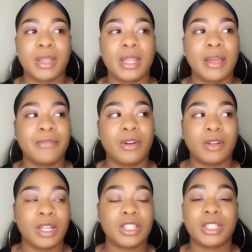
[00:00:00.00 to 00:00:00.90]
but that
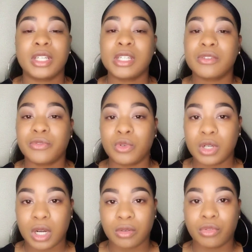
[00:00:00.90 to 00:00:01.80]
foundation is
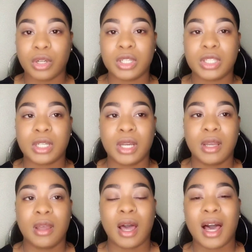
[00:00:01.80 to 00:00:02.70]
full coverage.
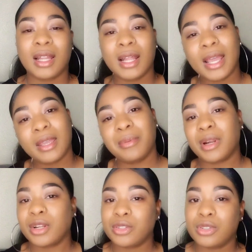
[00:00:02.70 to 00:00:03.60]
I like it, but
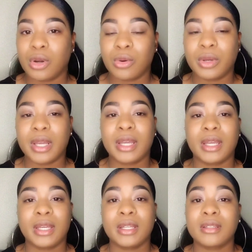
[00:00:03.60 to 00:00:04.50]
I don't.
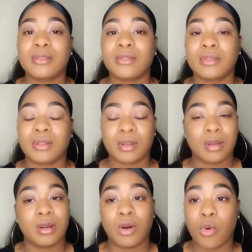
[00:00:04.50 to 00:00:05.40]
It's
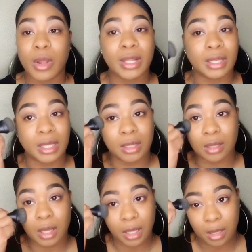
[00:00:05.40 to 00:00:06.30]
oily.
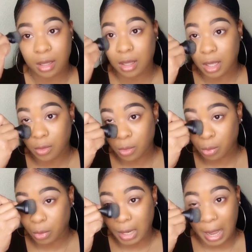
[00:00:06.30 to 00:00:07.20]
Like it
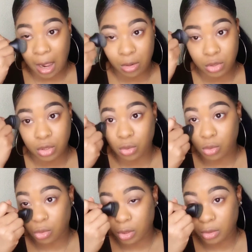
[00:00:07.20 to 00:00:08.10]
will bring out
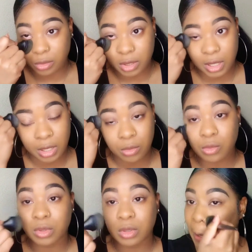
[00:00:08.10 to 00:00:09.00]
your oils. It
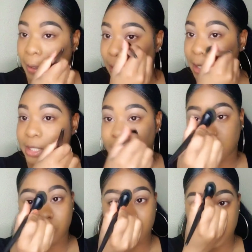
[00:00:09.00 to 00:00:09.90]
will, yes,
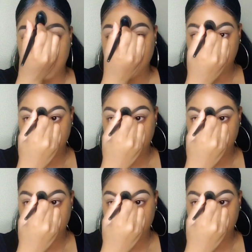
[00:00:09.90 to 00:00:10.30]
it will.